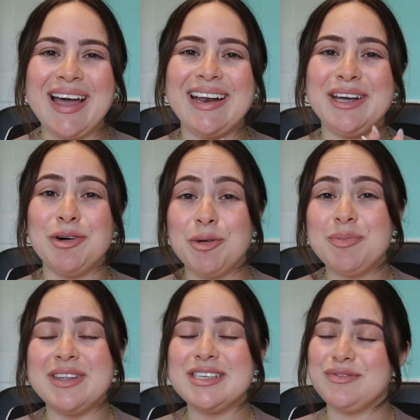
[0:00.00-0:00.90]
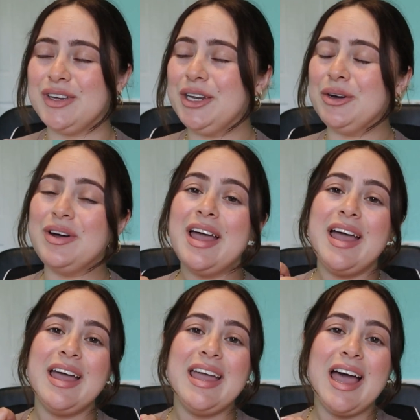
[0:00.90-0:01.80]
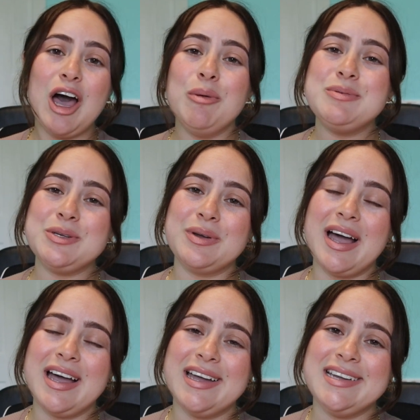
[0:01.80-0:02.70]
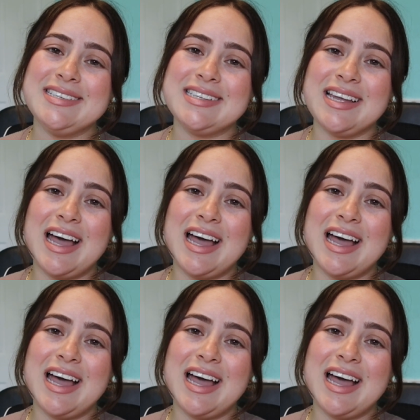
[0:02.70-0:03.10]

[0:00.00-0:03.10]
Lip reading: And I hope this video helps you guys